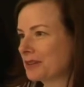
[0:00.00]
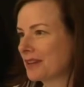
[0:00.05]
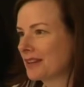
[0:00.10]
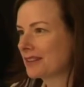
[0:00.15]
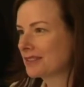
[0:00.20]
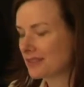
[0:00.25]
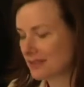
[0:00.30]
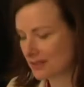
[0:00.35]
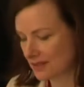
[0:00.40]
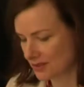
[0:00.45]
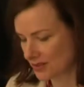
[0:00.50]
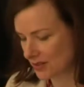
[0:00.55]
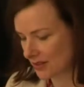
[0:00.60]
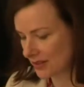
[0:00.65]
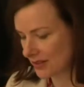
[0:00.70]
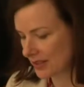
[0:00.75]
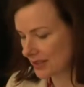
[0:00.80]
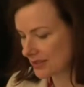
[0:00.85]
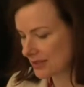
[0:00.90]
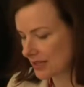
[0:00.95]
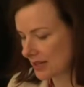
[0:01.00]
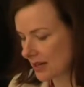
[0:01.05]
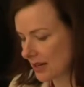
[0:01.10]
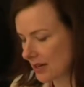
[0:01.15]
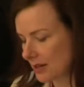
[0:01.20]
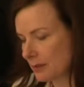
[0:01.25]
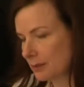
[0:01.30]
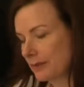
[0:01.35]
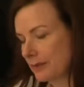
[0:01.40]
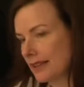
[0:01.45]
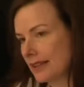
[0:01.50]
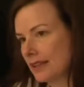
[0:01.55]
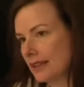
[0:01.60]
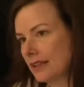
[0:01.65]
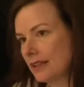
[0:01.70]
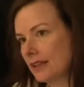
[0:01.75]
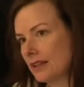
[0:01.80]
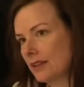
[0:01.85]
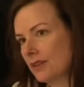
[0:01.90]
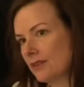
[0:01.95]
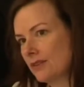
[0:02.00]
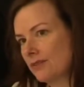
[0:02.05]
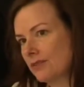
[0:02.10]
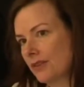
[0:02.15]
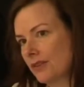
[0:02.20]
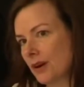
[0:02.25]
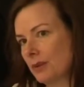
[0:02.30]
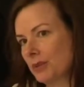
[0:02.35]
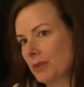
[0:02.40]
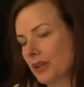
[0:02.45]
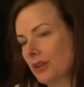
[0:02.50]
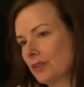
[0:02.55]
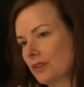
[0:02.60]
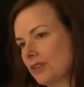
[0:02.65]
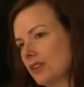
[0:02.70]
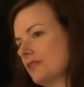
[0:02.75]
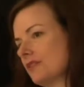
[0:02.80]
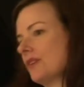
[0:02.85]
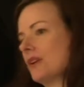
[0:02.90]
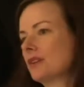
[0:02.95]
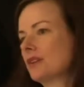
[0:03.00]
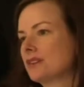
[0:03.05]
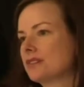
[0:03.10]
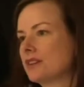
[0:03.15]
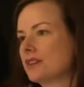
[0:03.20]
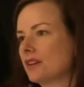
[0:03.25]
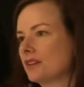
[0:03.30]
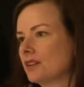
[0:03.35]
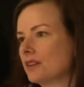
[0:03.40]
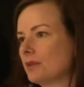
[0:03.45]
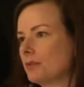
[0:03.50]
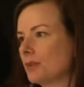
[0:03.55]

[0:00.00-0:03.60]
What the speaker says: that time. From an early focus on the